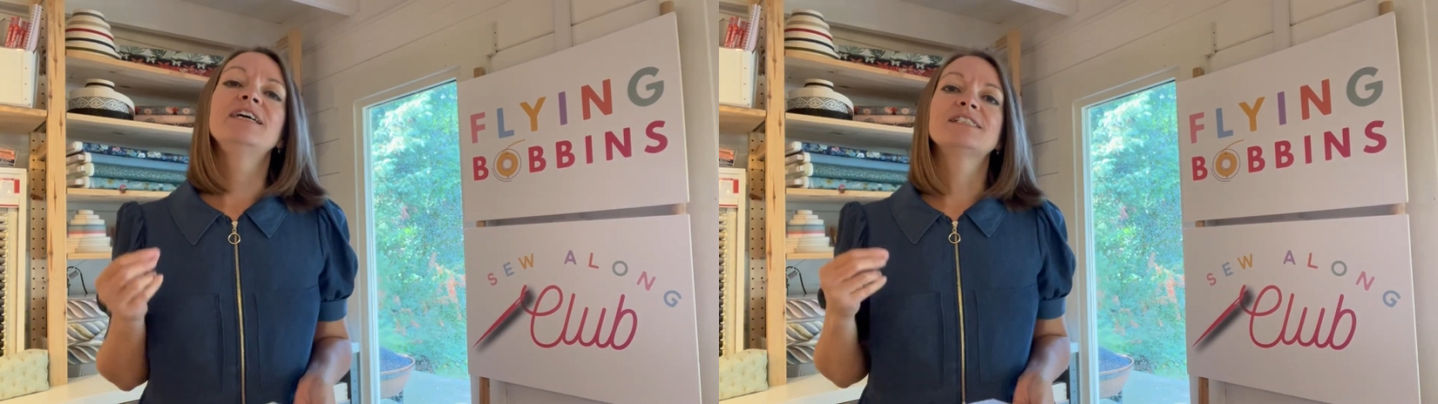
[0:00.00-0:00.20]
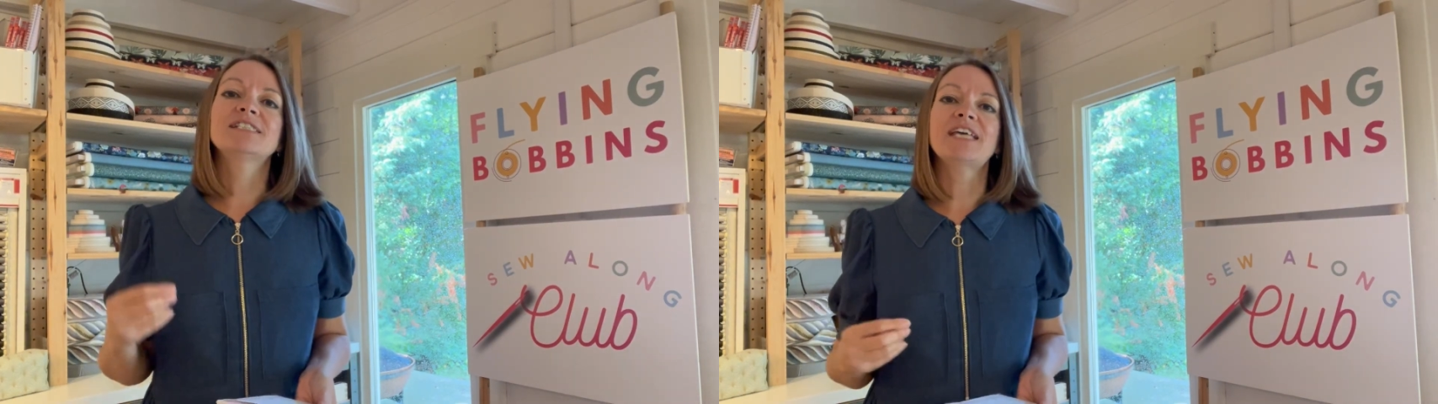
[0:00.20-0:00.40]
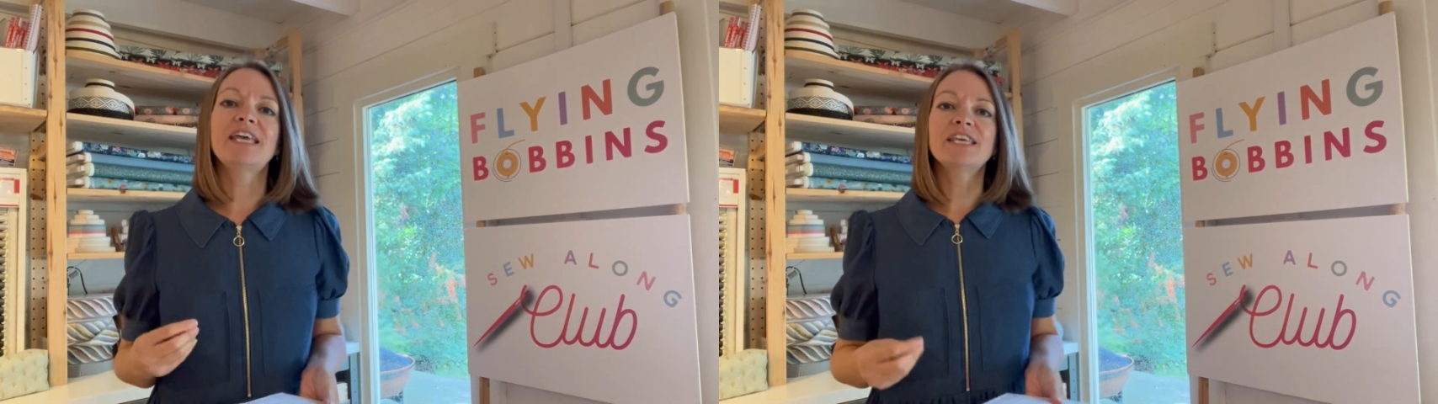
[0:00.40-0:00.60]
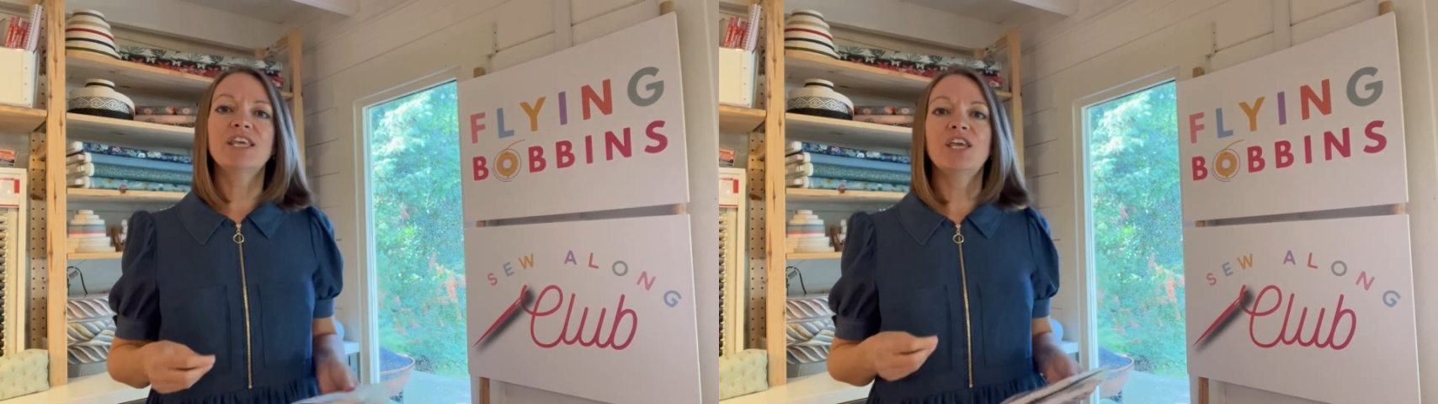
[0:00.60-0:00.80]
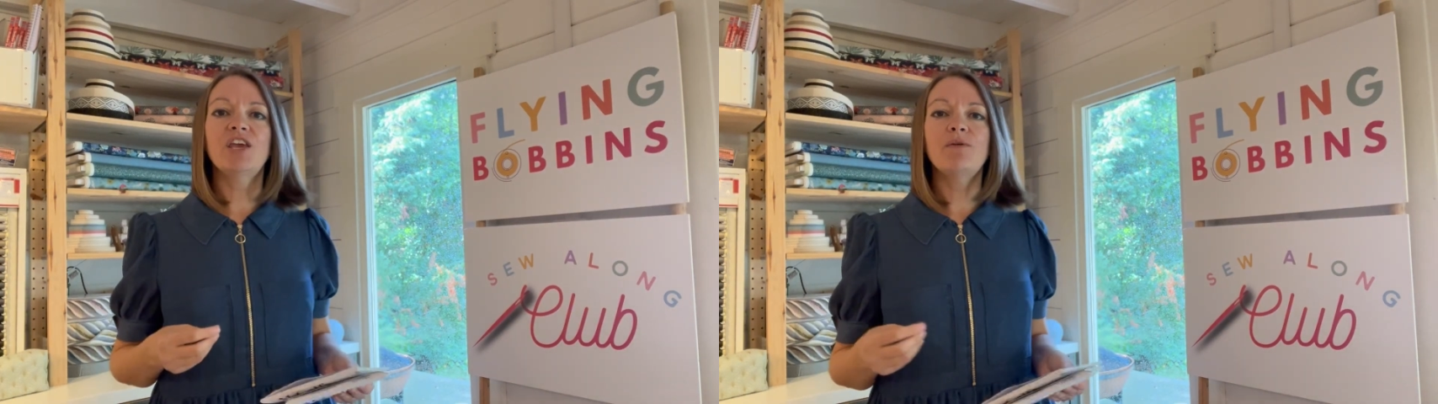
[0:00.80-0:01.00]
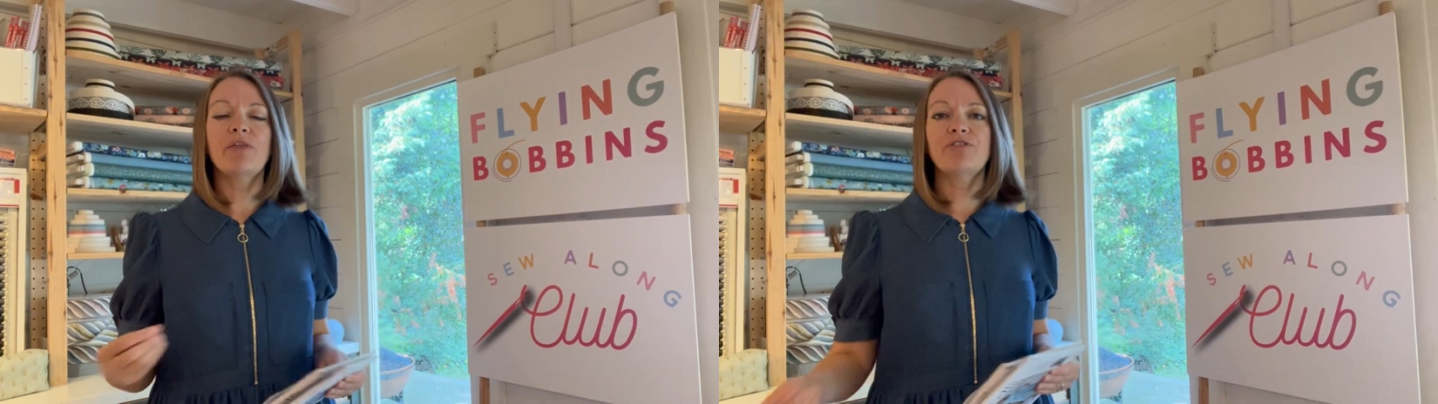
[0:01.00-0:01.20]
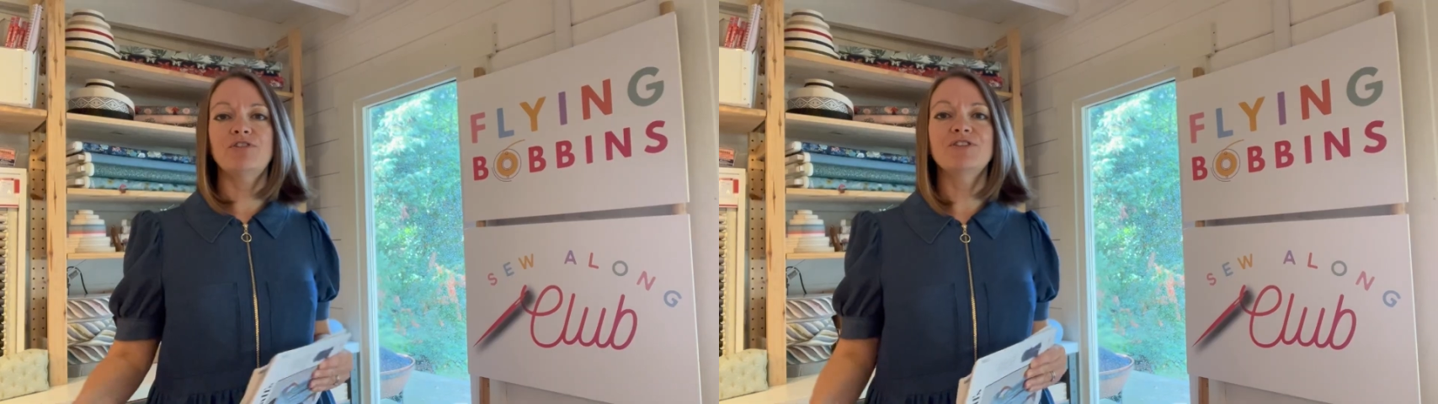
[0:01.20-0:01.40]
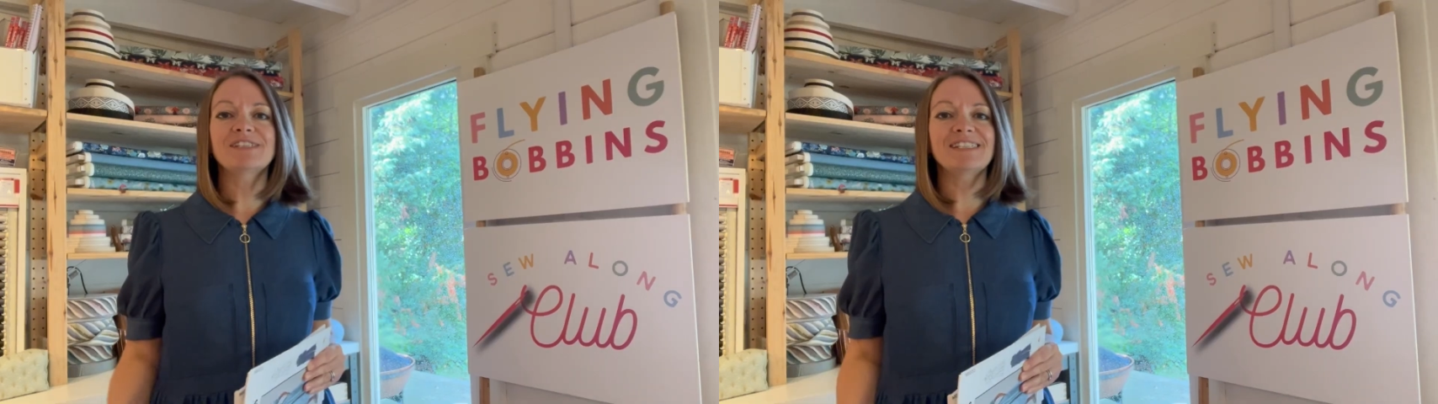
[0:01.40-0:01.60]
to take you
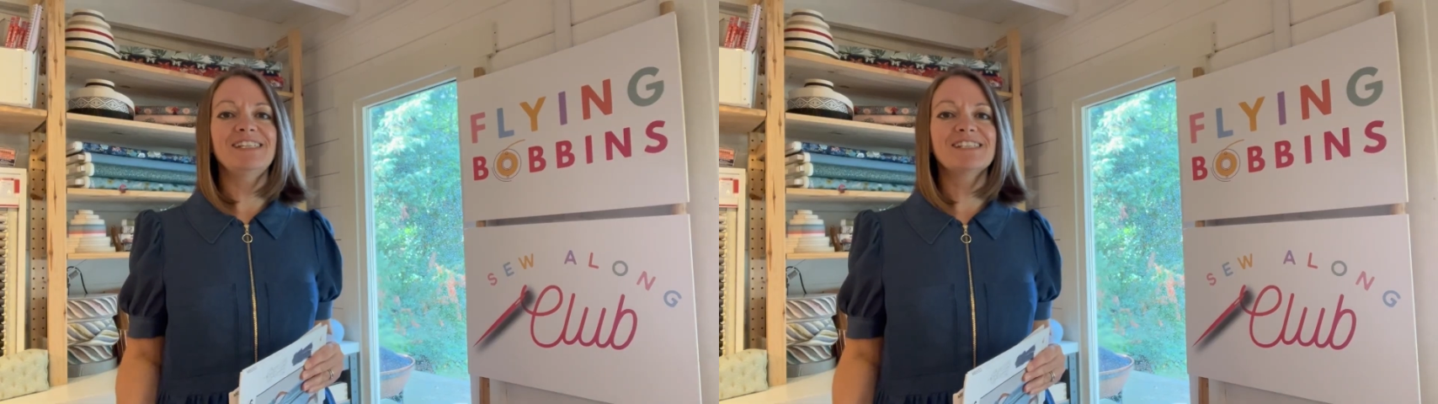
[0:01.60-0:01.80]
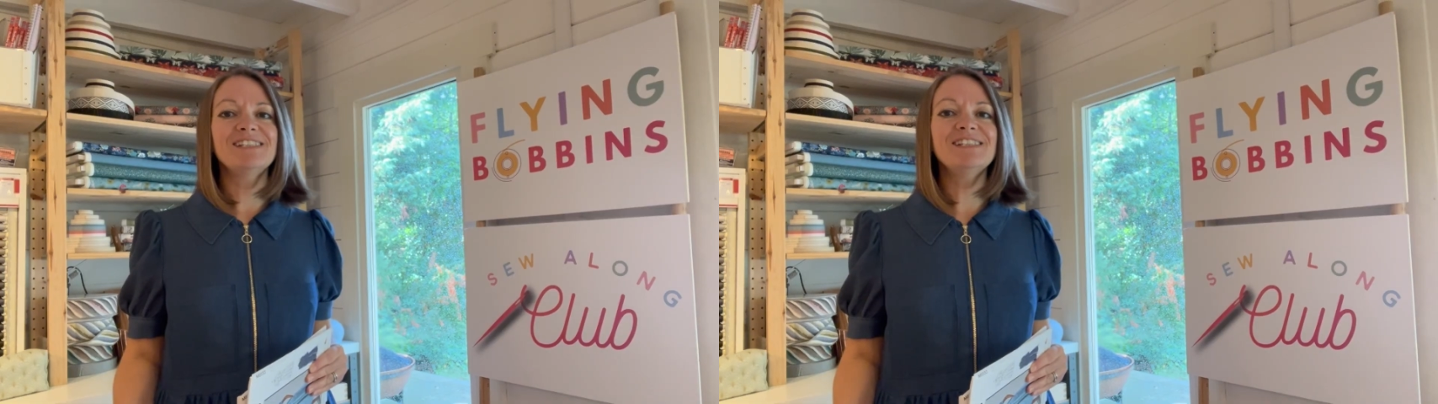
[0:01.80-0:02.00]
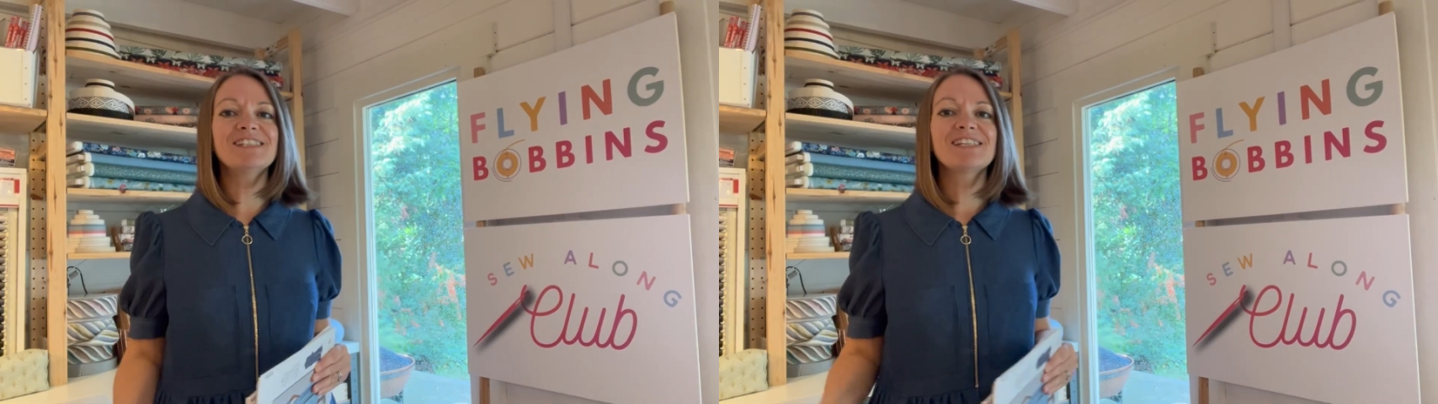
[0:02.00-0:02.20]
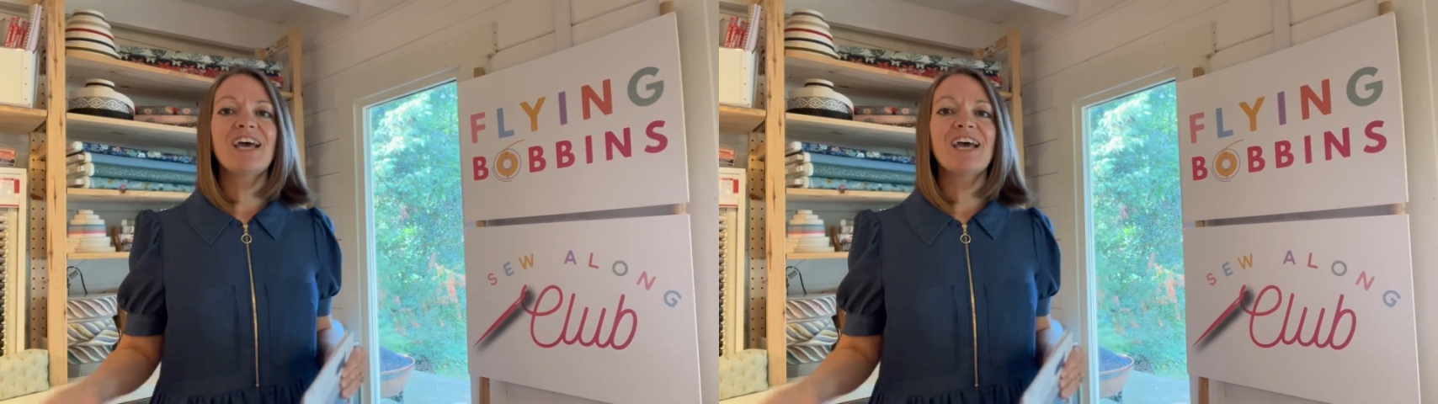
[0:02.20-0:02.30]
through the seasons.